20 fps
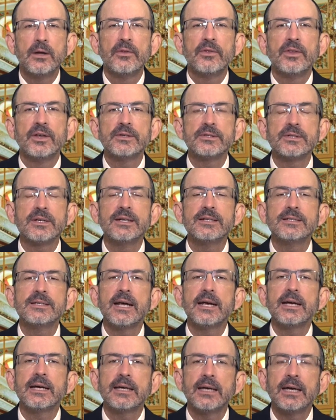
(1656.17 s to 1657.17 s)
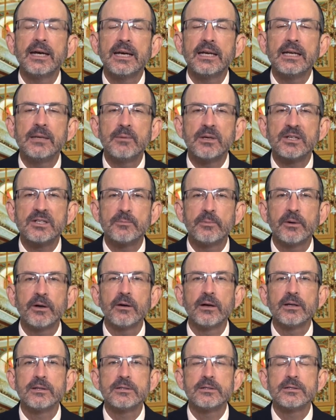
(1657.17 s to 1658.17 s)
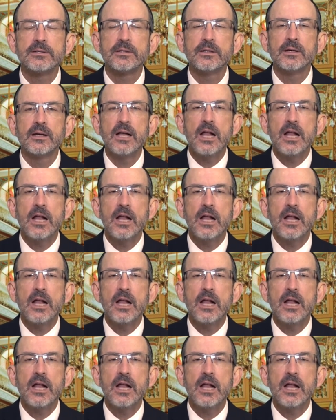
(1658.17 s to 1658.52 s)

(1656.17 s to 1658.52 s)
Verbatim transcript: this is a kingdom experience.